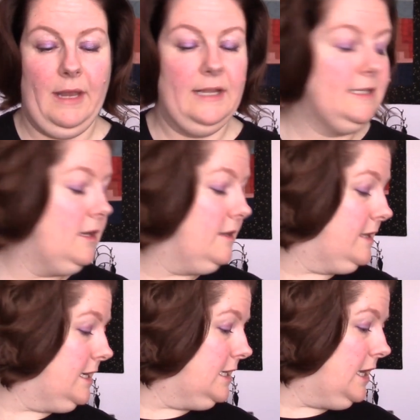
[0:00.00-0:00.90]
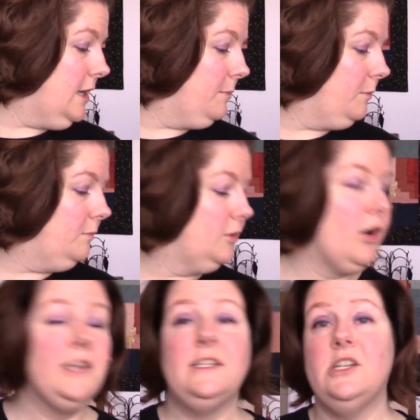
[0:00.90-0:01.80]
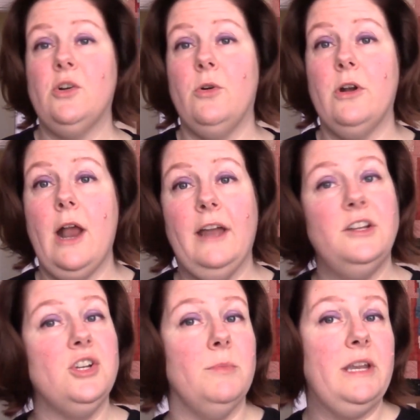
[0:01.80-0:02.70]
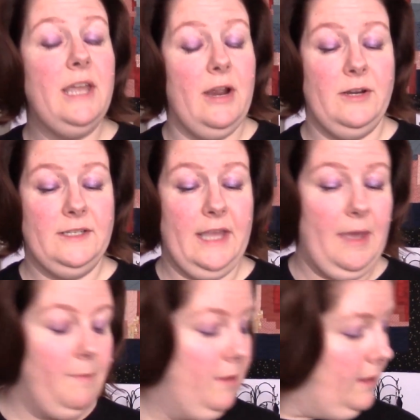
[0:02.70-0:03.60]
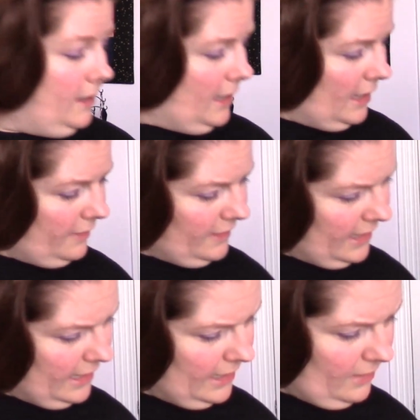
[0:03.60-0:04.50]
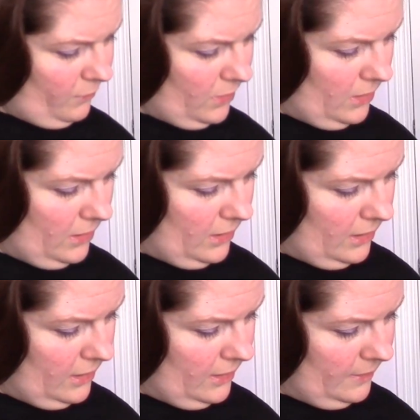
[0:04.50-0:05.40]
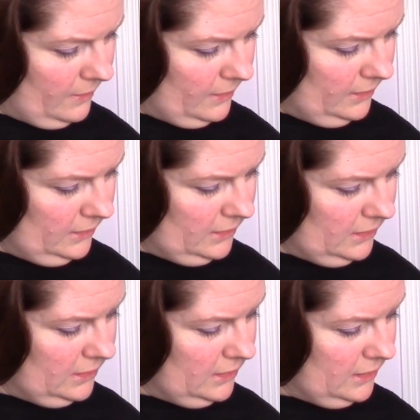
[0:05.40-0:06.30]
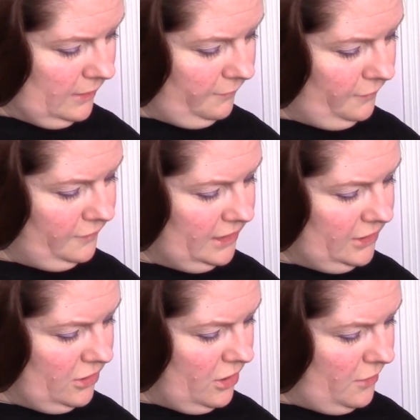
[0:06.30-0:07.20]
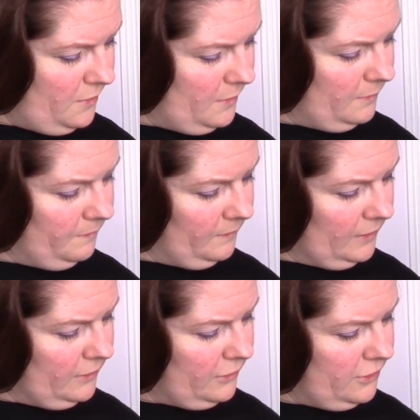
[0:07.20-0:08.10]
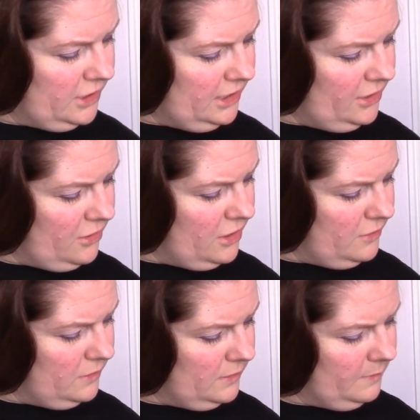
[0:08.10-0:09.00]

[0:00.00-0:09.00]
and I saw that Cross Stitch Corner out of Germany carries them. And they were 15 euro, 13 euro.